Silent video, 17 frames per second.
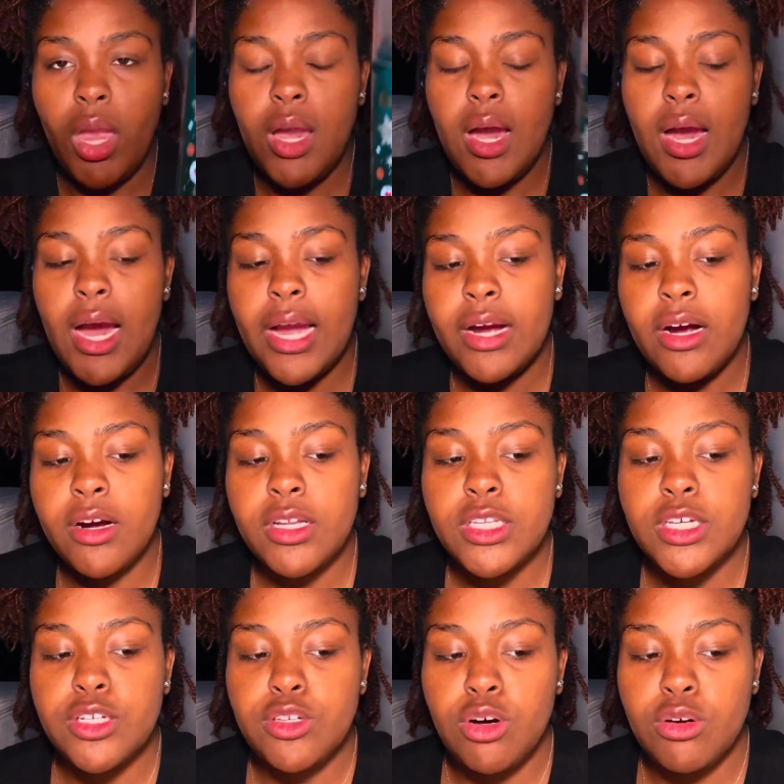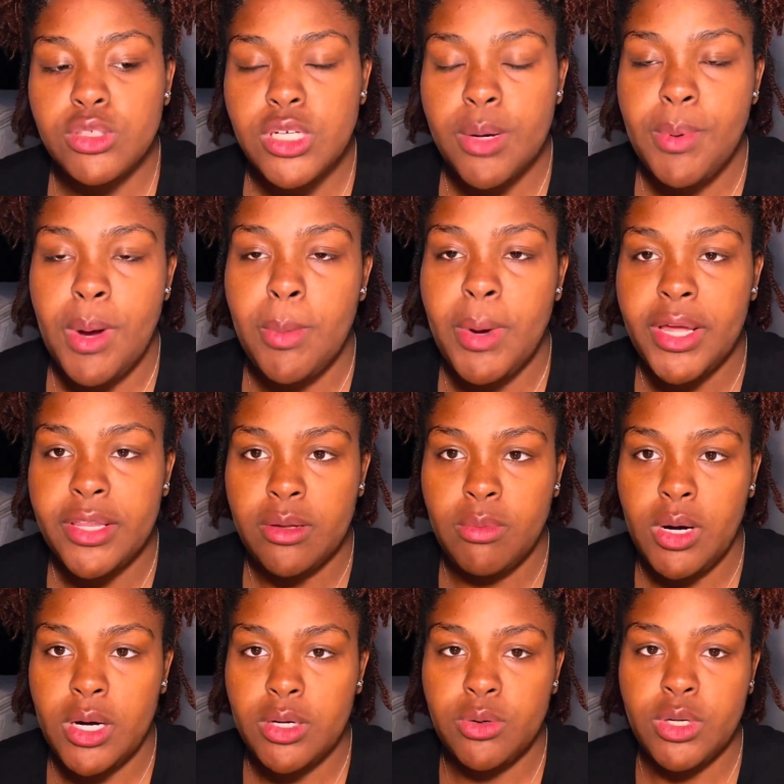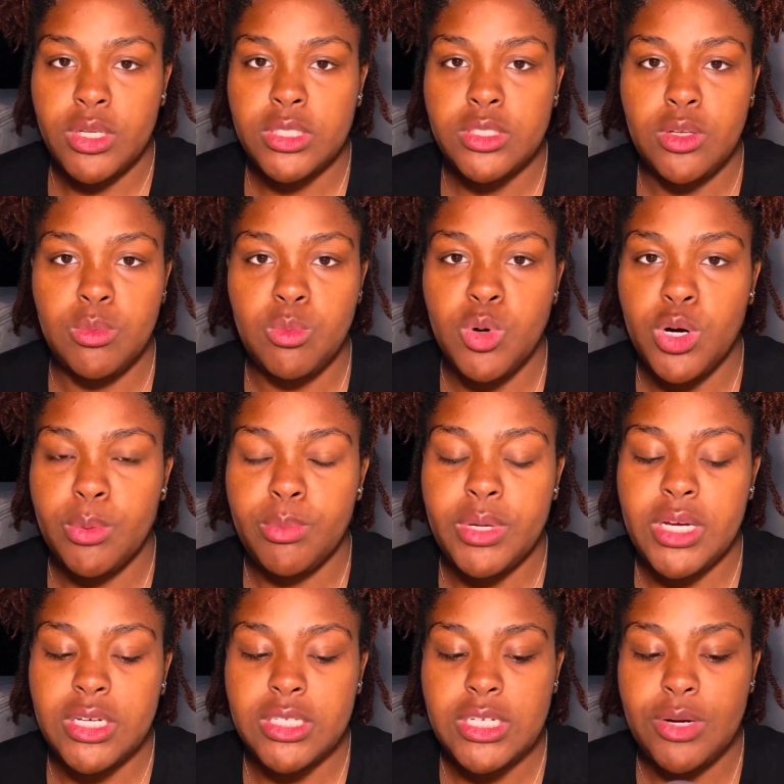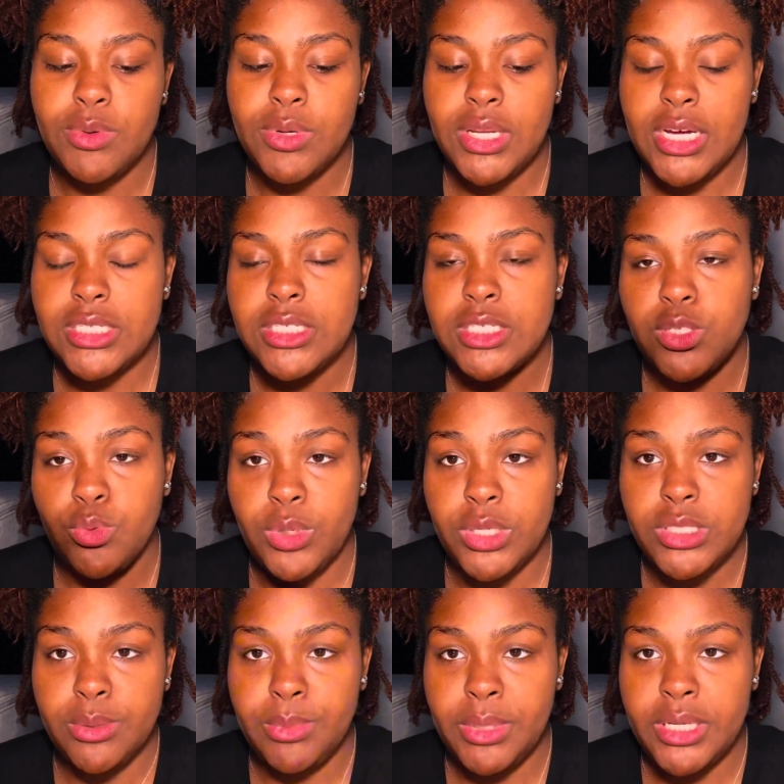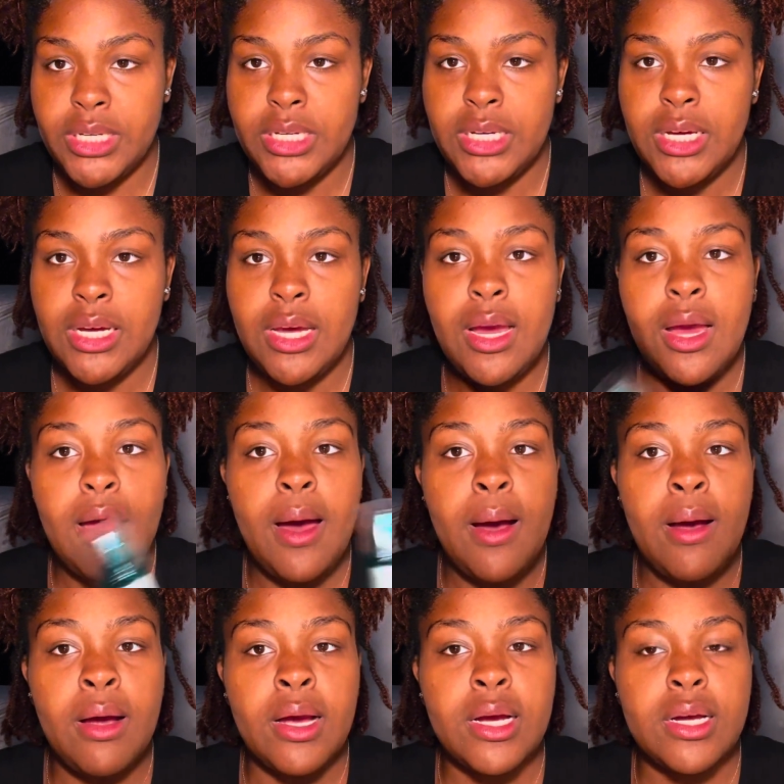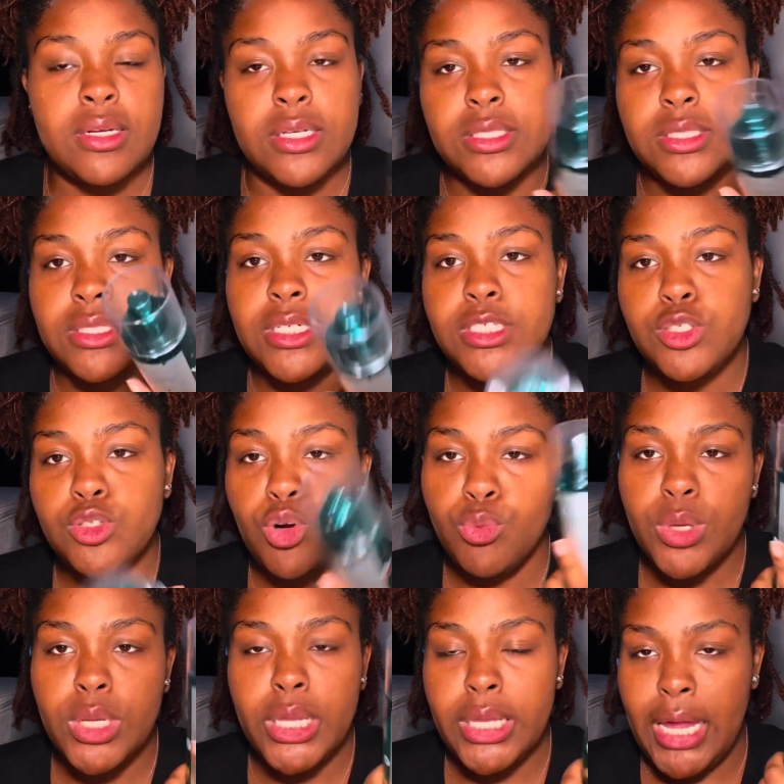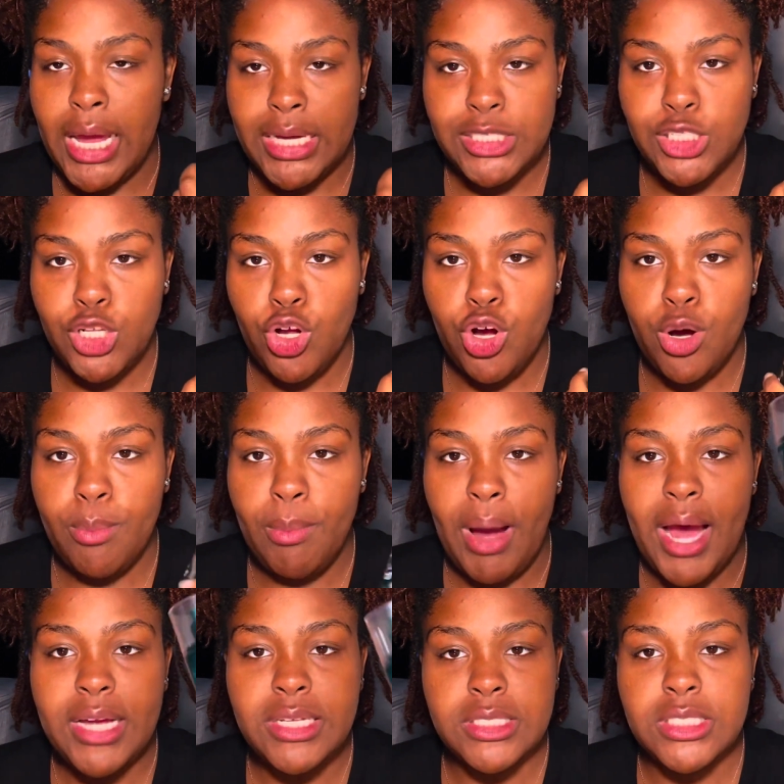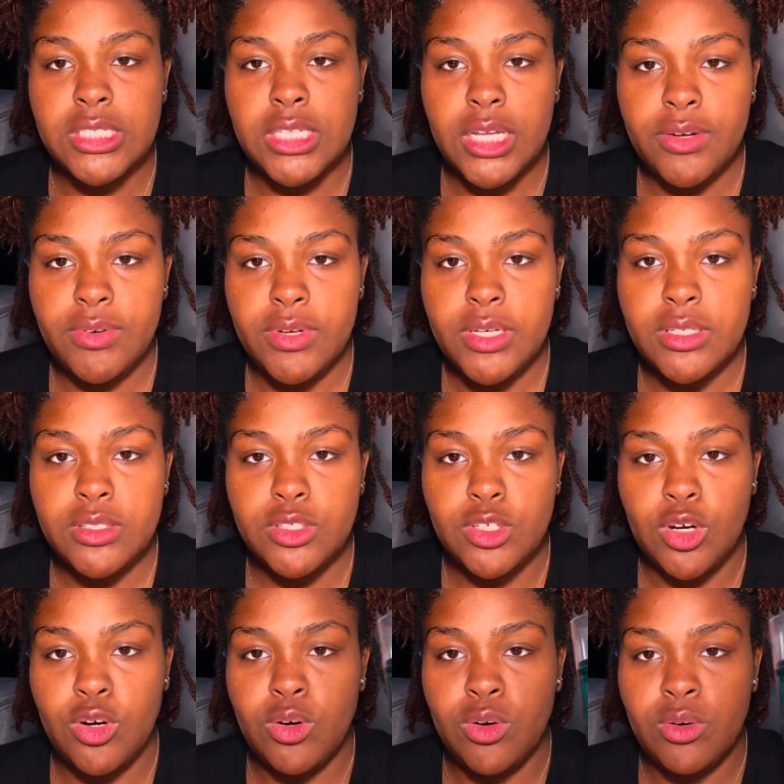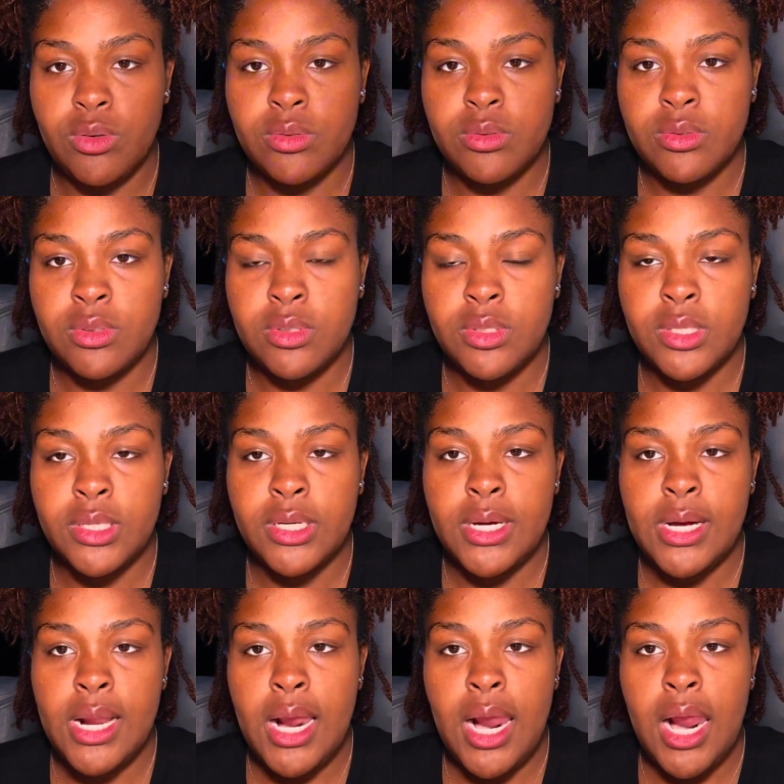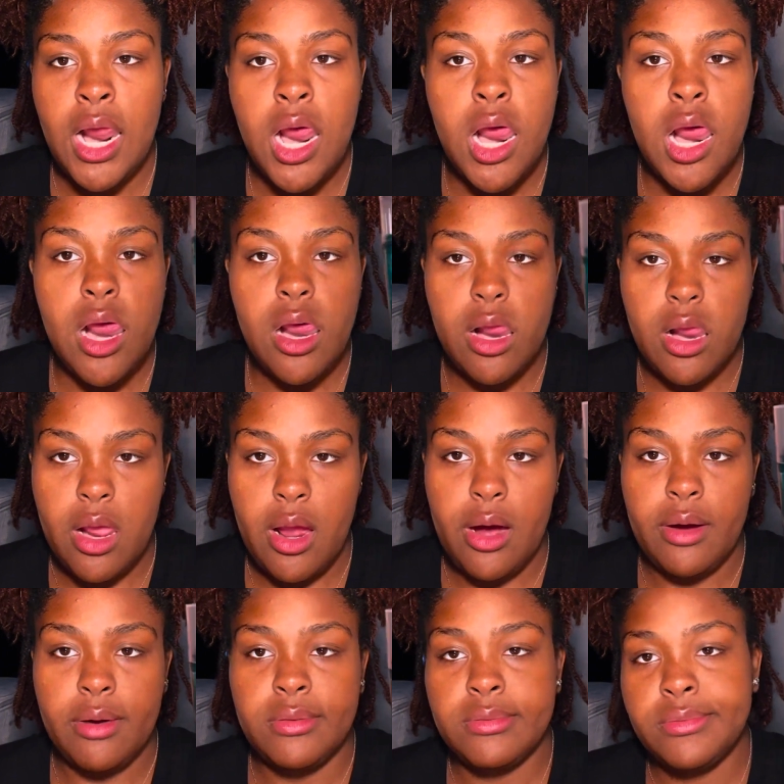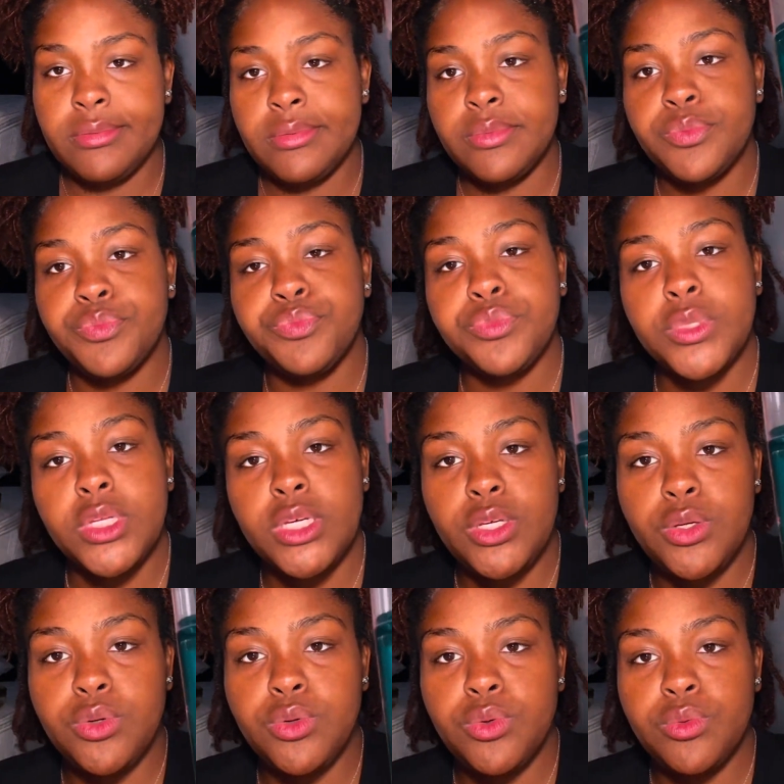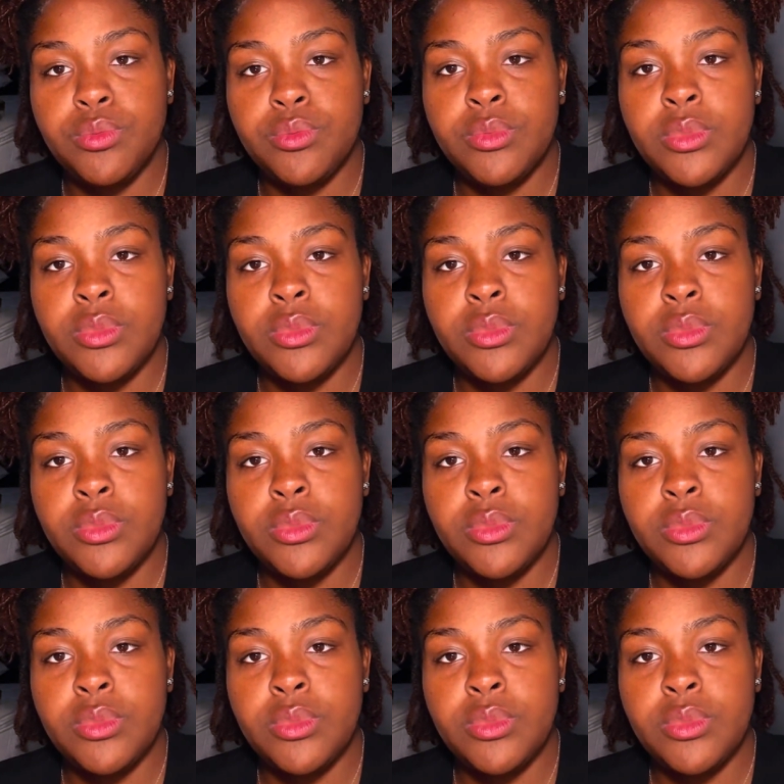I currently don't shop at Bath & Body Works no more because I realize it's a waste of money. Because this don't really last long, but I just love it. So, yeah. Cute.